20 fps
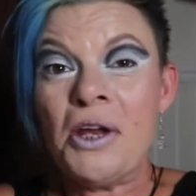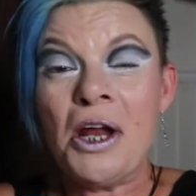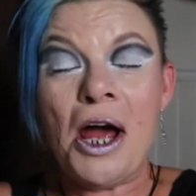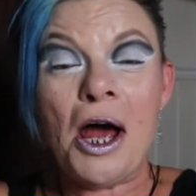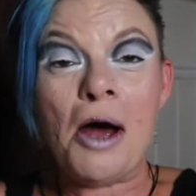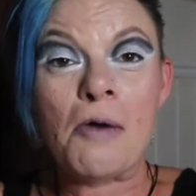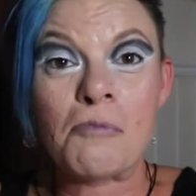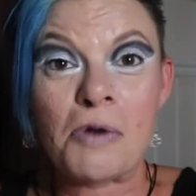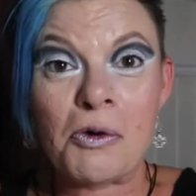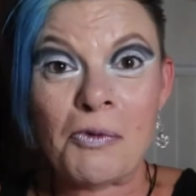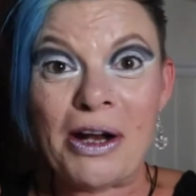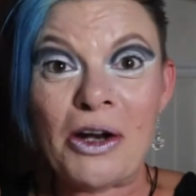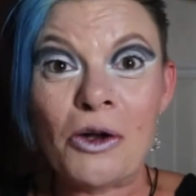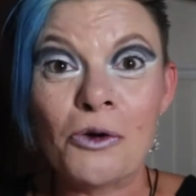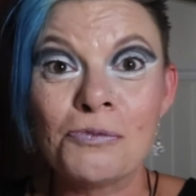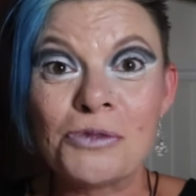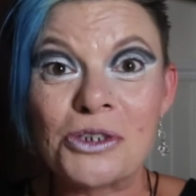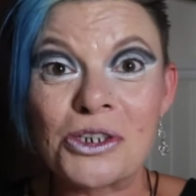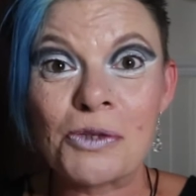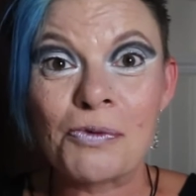And we went
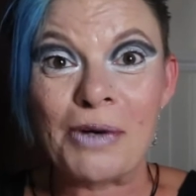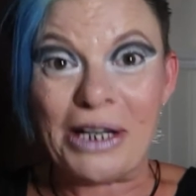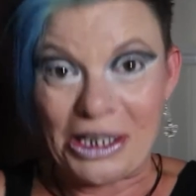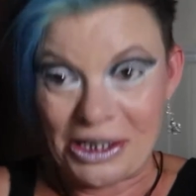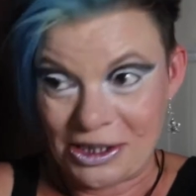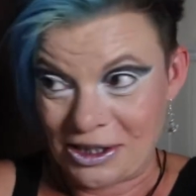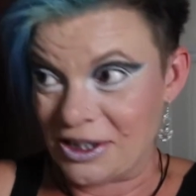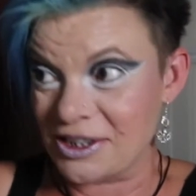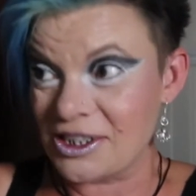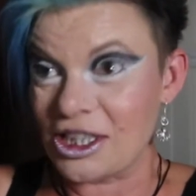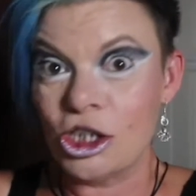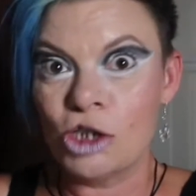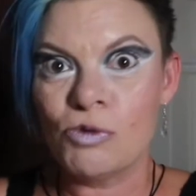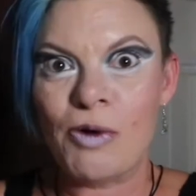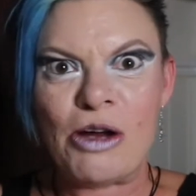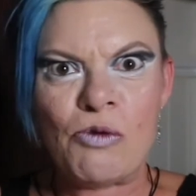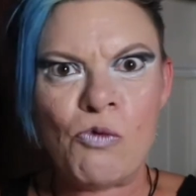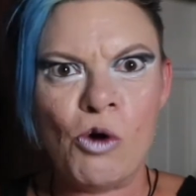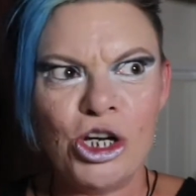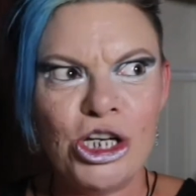up to the windows. She
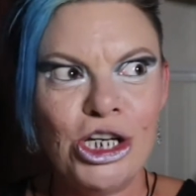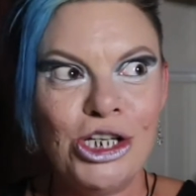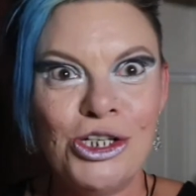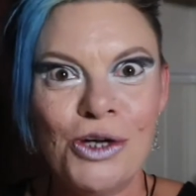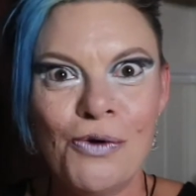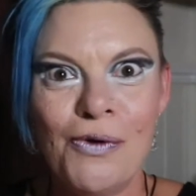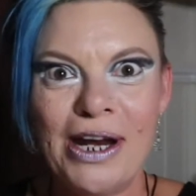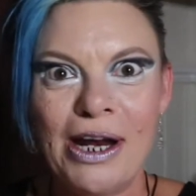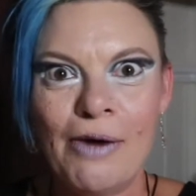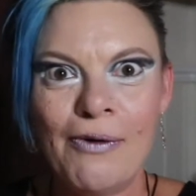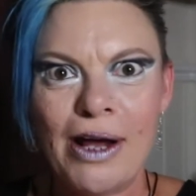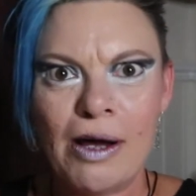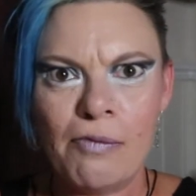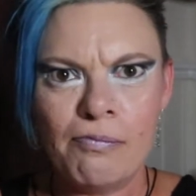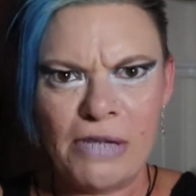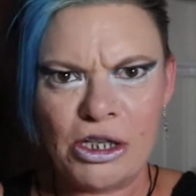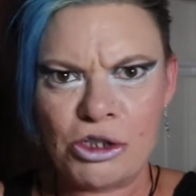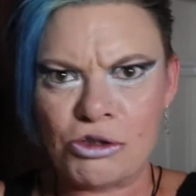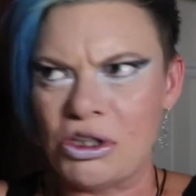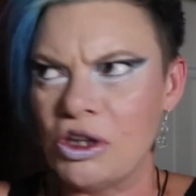went, what are you doing? I went, I'm
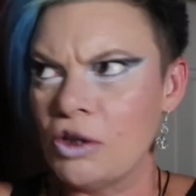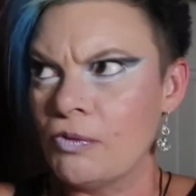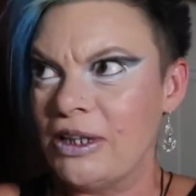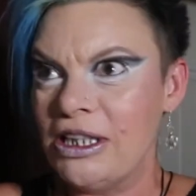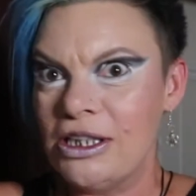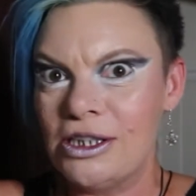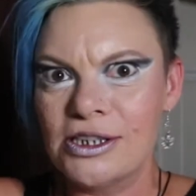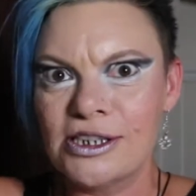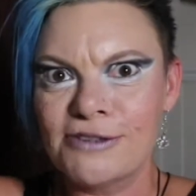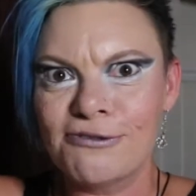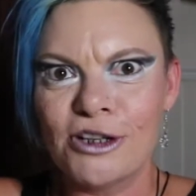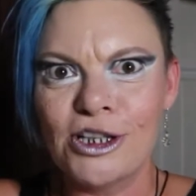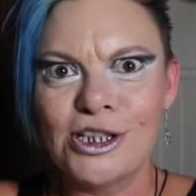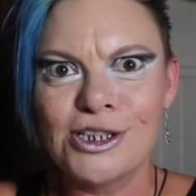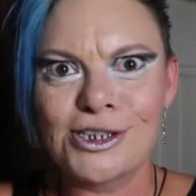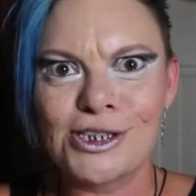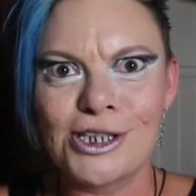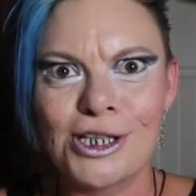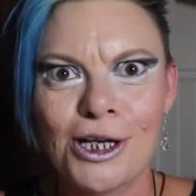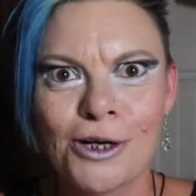measuring the windows for you
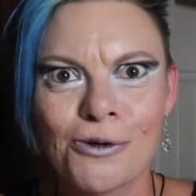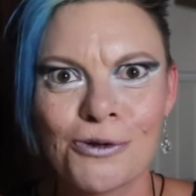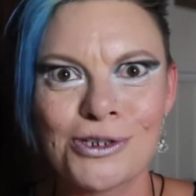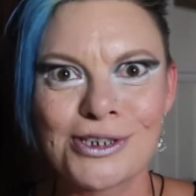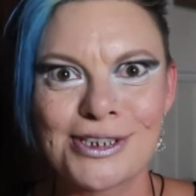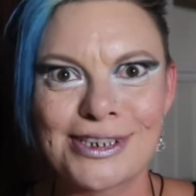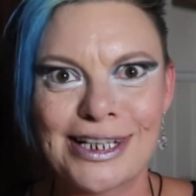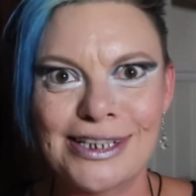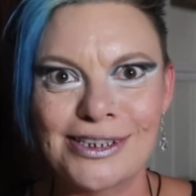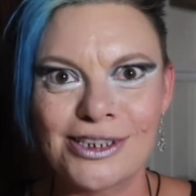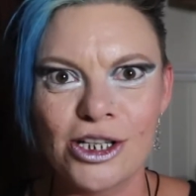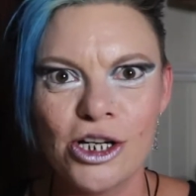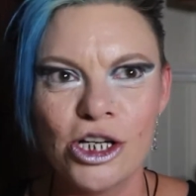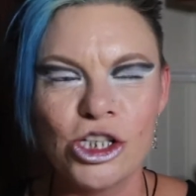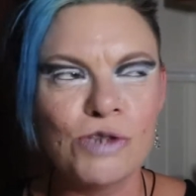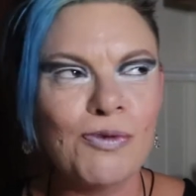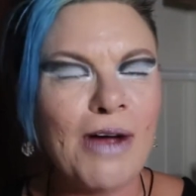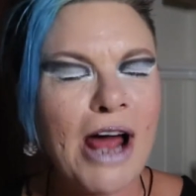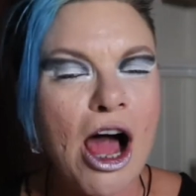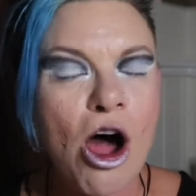so you know what size coat.
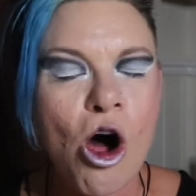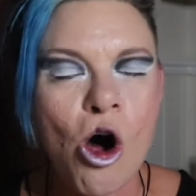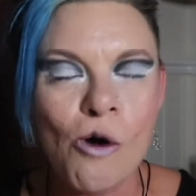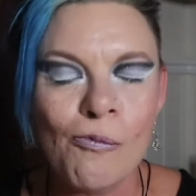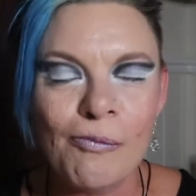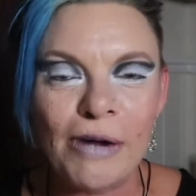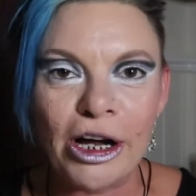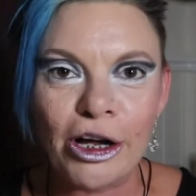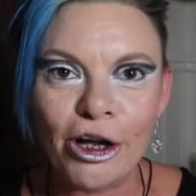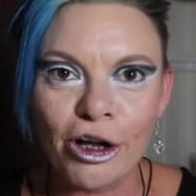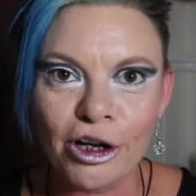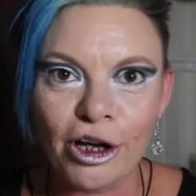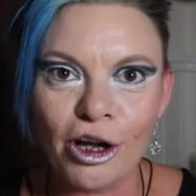She went, oh my God, I